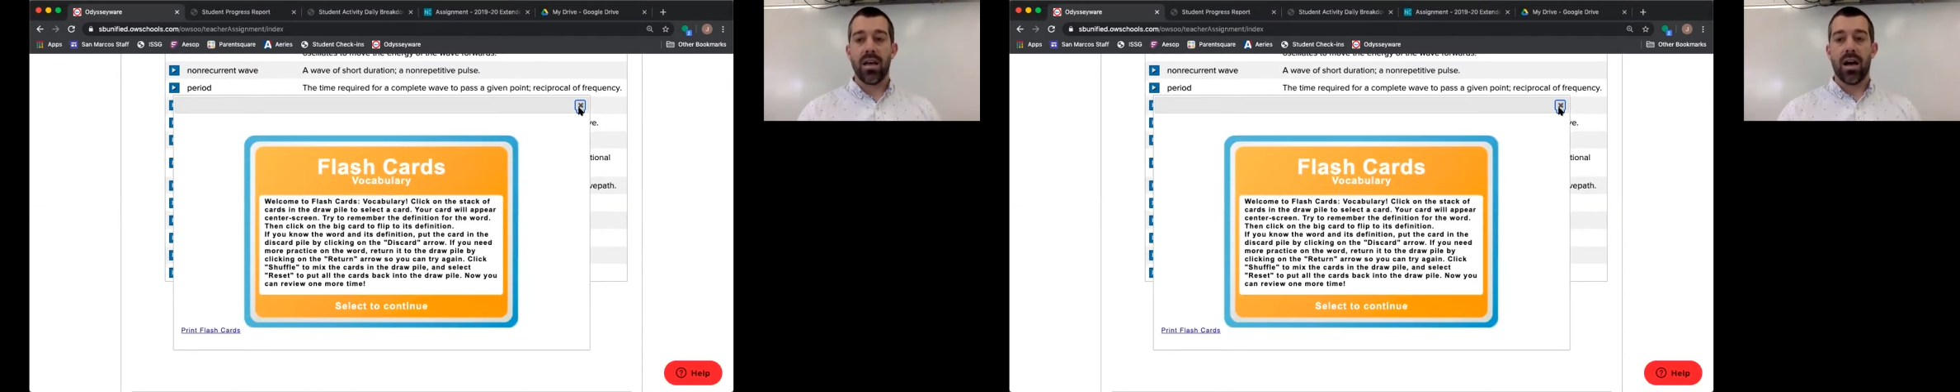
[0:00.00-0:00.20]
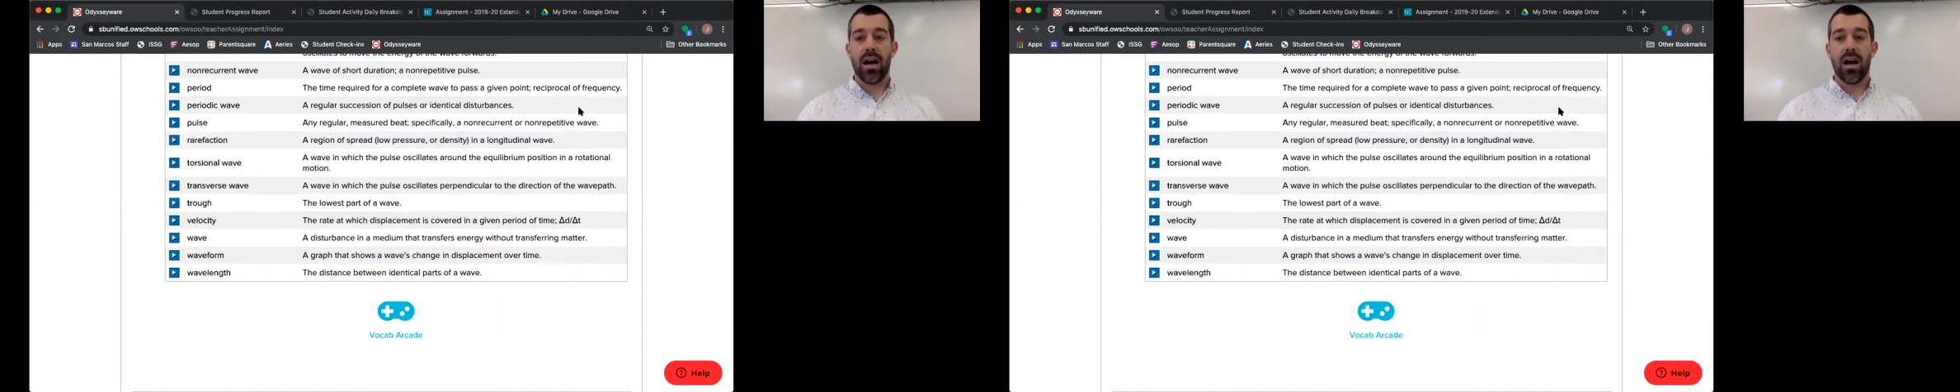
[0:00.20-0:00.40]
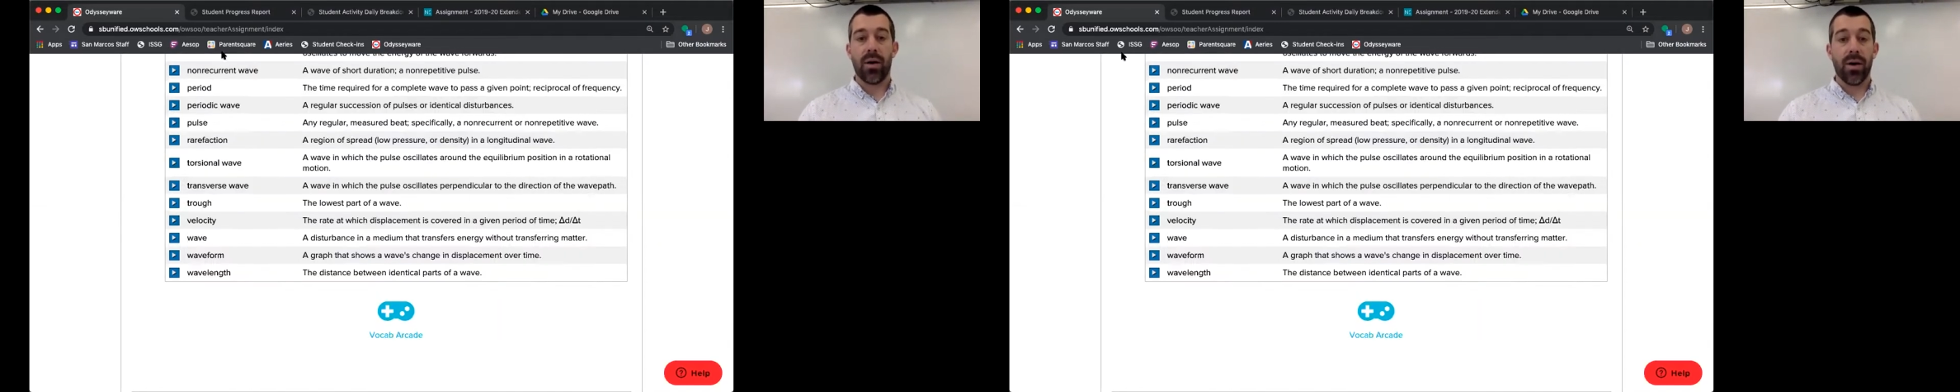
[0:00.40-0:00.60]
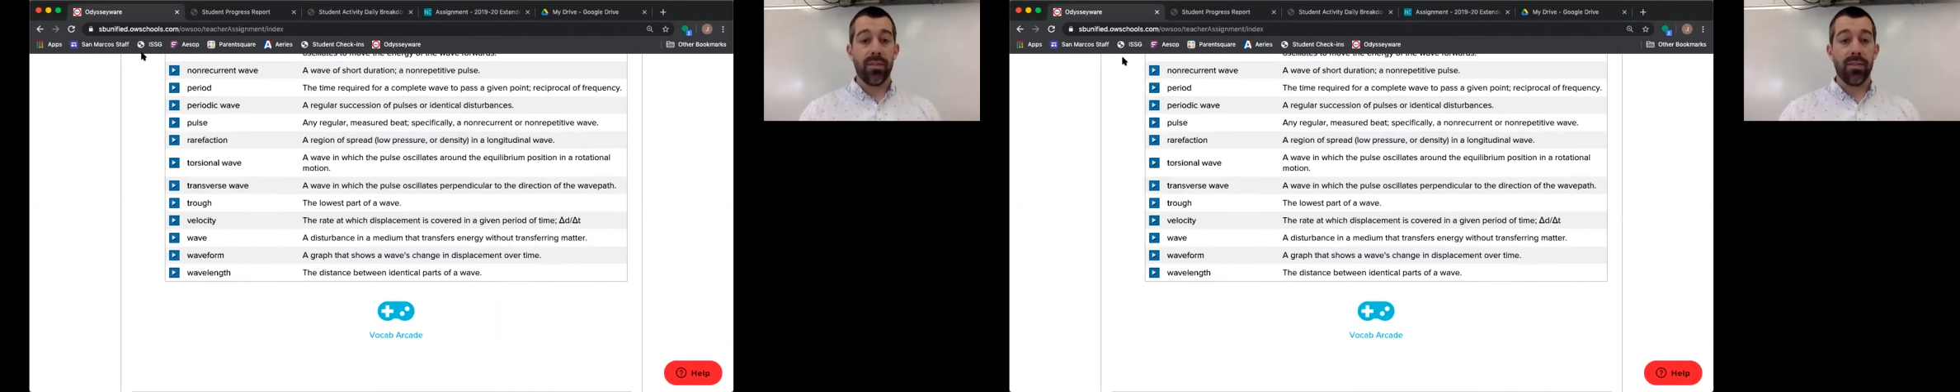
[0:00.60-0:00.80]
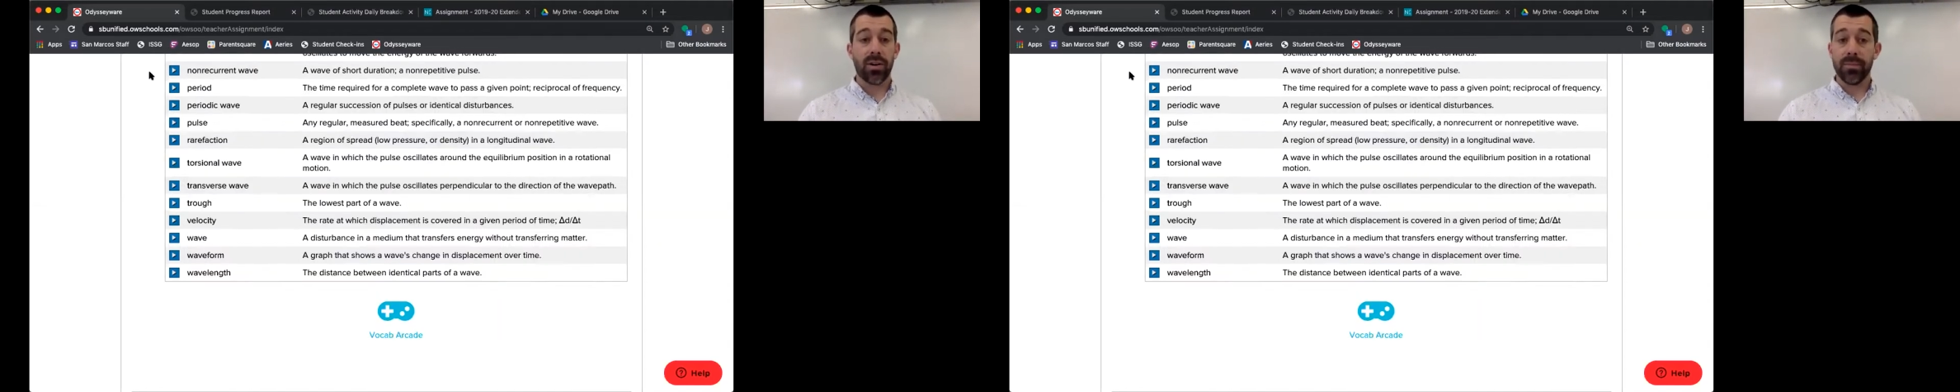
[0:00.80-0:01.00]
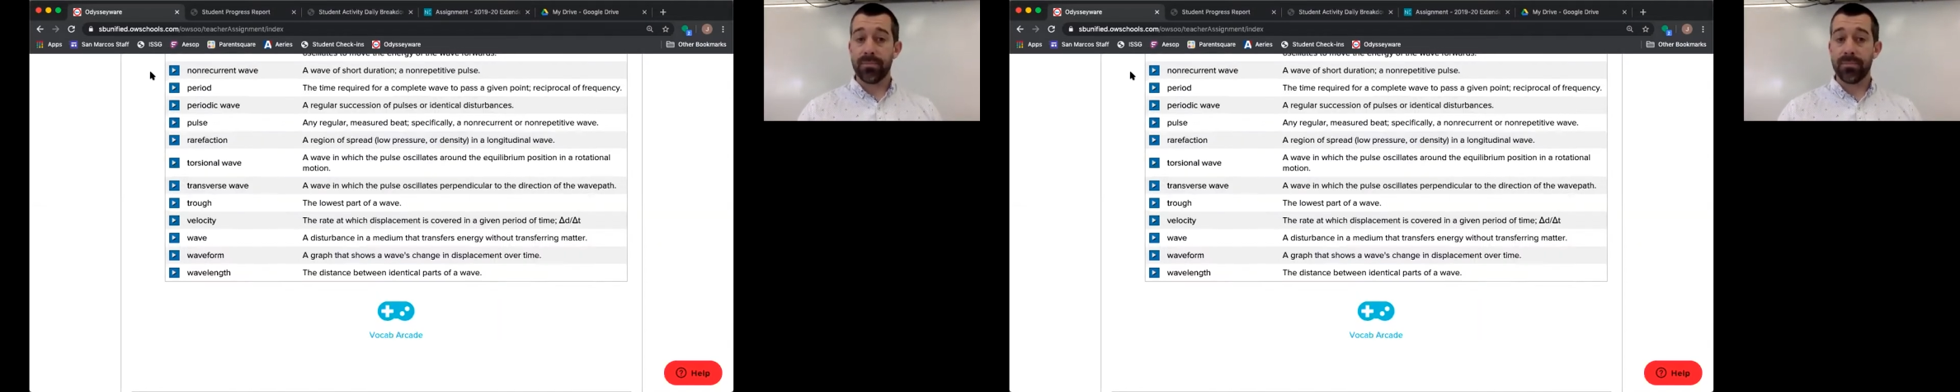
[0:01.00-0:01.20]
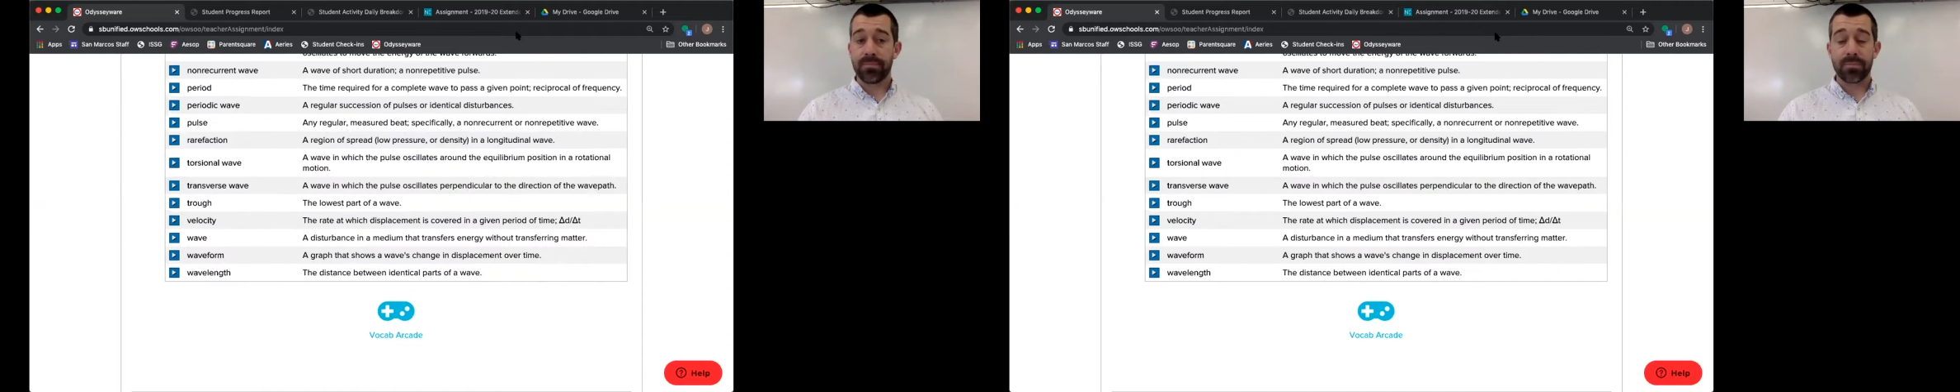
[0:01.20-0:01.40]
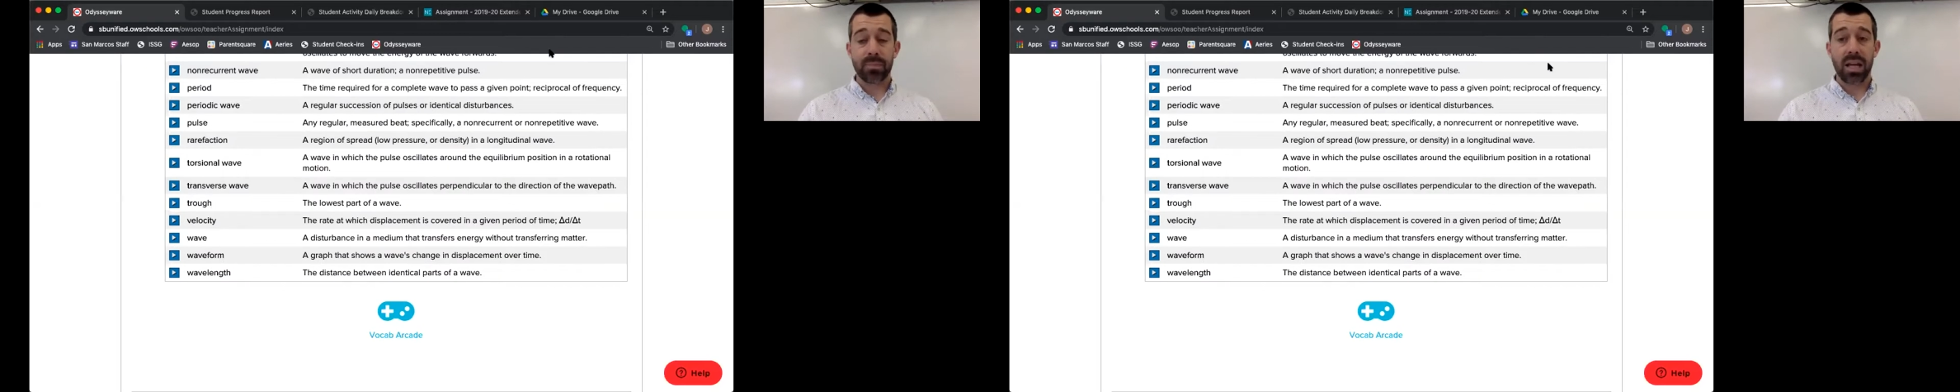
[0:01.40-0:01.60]
However,
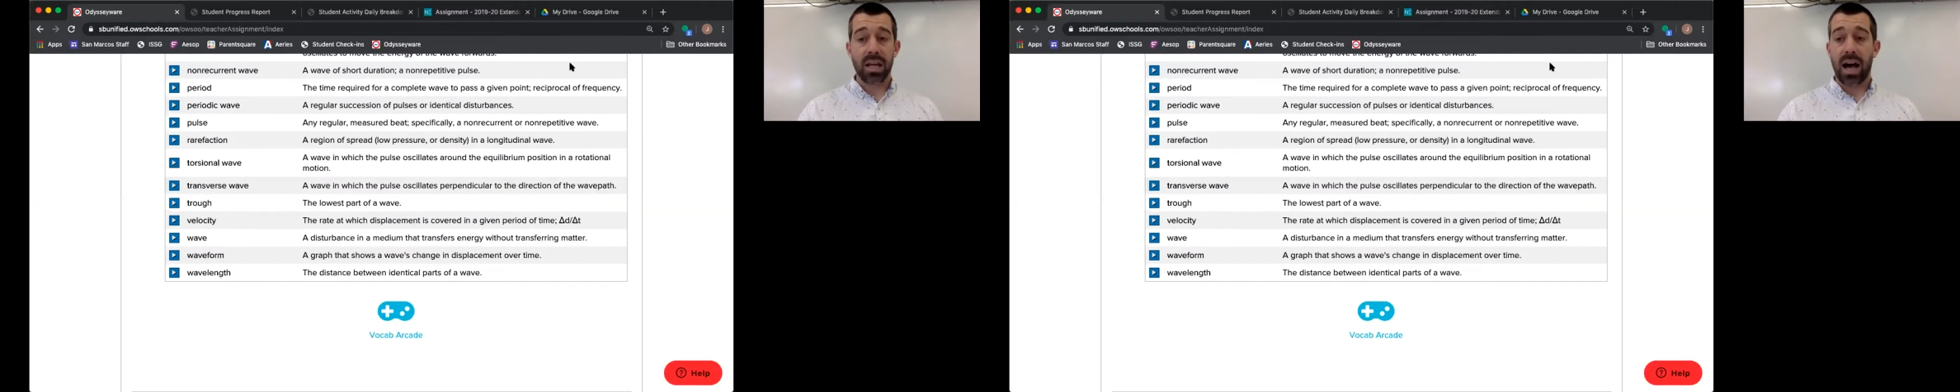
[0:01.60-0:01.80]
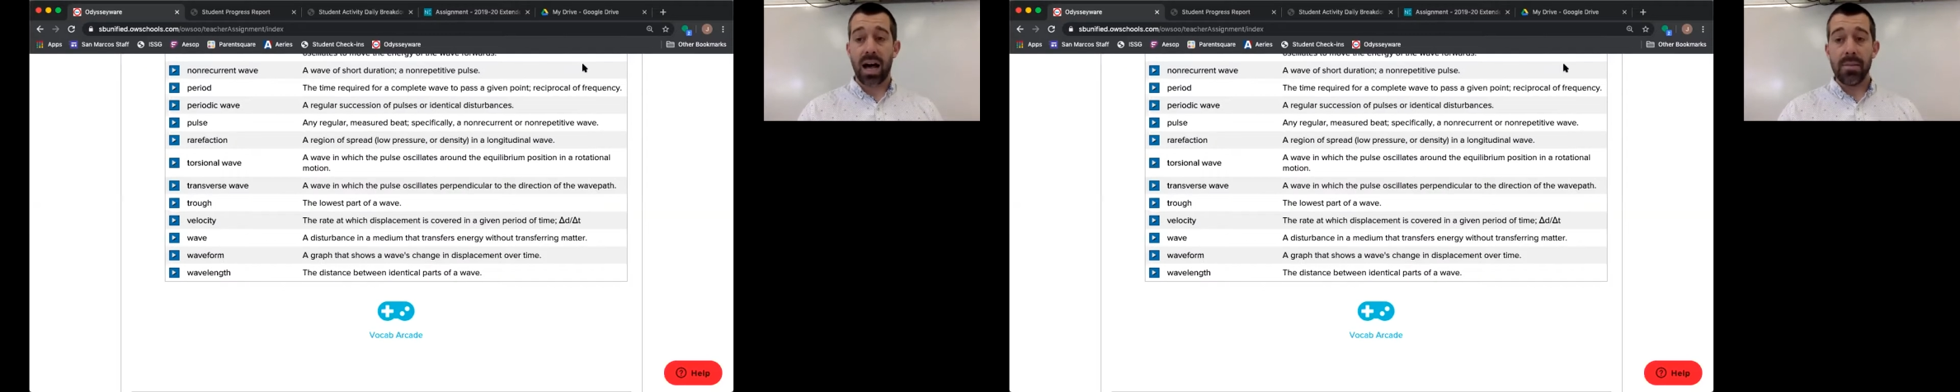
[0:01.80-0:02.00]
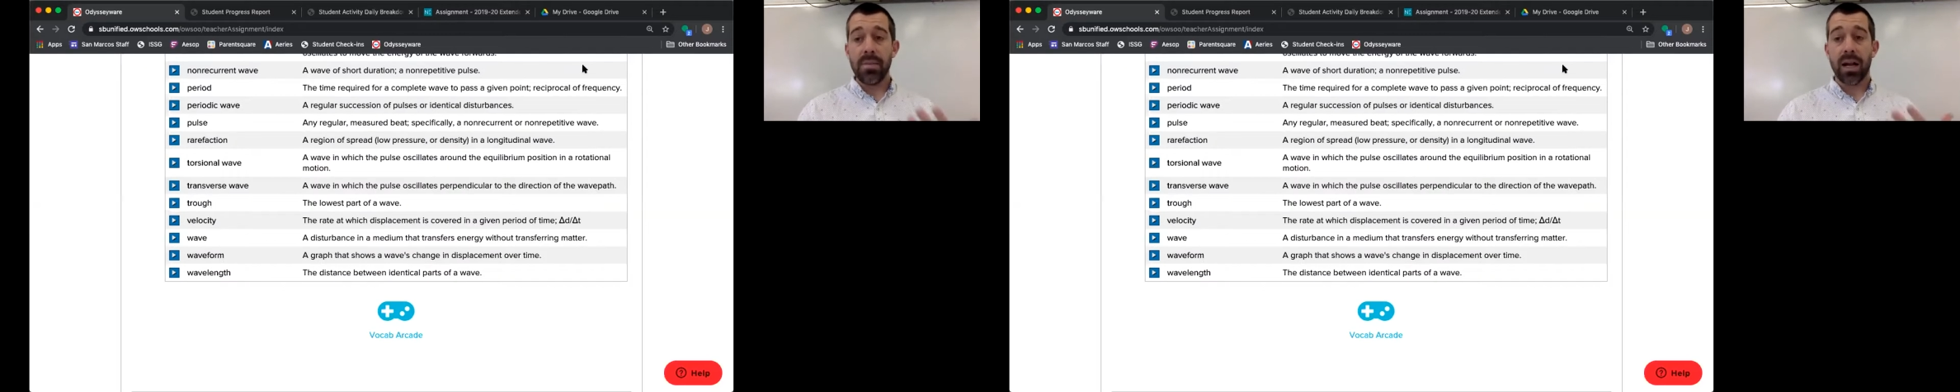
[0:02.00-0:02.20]
I'm not a